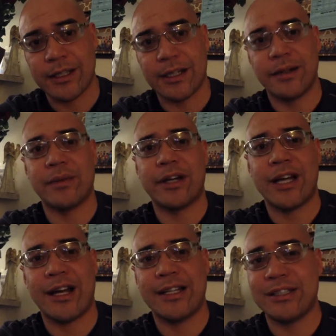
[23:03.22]
I
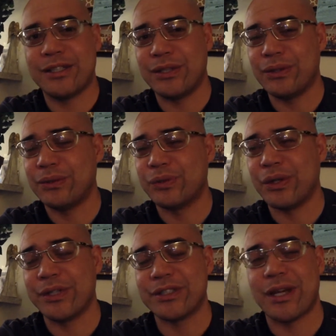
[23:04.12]
got into
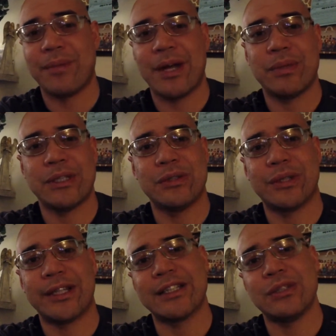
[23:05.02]
rowing, so I might be
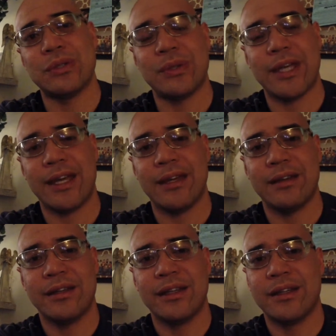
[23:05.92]
doing like a 2K
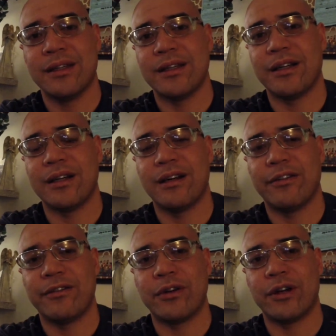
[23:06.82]

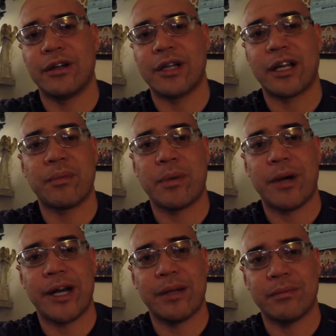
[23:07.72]
for like upper
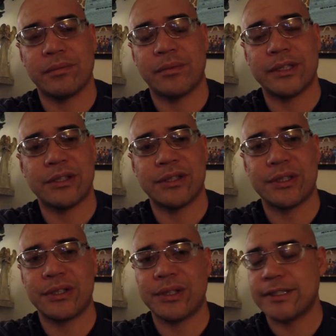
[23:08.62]
body muscular
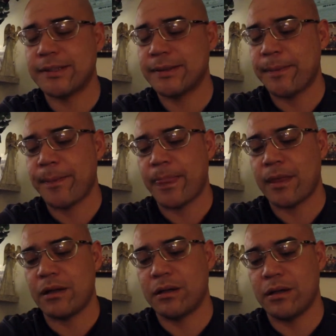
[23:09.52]
endurance.
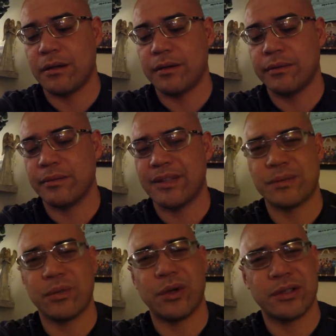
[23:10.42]

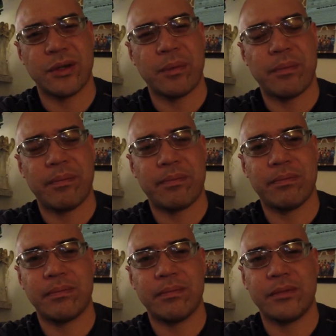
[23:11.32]
That's more so.
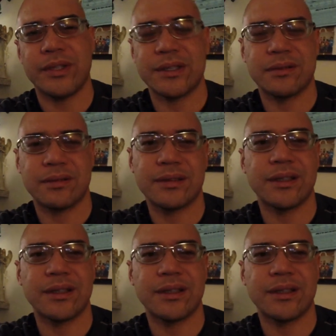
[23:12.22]
Well, it's